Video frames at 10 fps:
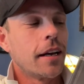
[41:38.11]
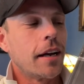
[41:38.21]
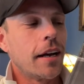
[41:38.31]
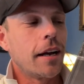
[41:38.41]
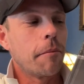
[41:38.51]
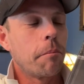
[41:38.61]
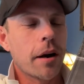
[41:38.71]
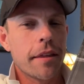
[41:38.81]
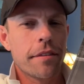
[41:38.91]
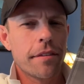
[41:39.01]

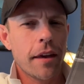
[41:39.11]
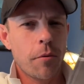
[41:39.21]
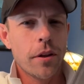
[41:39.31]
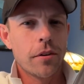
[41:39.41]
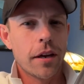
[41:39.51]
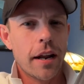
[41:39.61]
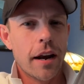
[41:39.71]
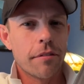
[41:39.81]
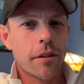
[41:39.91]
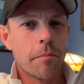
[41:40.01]
But I think what you'll get
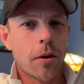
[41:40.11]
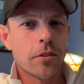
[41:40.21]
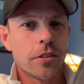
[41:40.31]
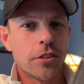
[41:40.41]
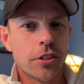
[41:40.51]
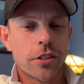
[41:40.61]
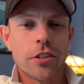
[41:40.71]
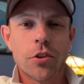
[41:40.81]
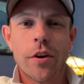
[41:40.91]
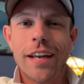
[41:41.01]
out of it the most is just
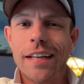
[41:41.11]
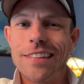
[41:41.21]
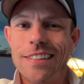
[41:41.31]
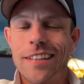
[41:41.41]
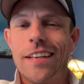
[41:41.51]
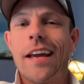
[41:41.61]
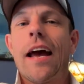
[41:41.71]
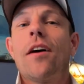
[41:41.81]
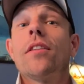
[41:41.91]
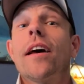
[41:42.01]
enjoying and seeing
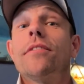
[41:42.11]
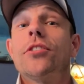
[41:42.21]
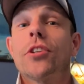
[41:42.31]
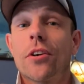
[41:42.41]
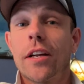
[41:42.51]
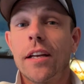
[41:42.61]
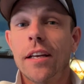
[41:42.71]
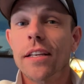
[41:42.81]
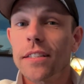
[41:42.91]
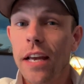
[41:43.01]
how life's journey
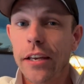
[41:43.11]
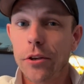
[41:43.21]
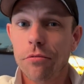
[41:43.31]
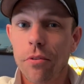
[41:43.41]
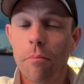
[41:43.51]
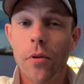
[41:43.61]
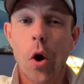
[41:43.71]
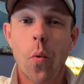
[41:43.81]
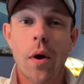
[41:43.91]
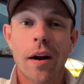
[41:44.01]
can take you from
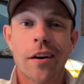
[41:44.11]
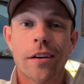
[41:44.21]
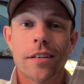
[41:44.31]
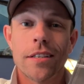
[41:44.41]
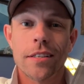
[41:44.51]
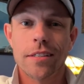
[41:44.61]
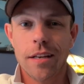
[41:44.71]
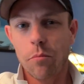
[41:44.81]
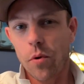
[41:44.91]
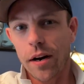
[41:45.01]
nowhere to
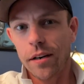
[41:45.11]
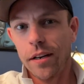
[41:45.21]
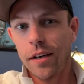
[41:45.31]
somewhere.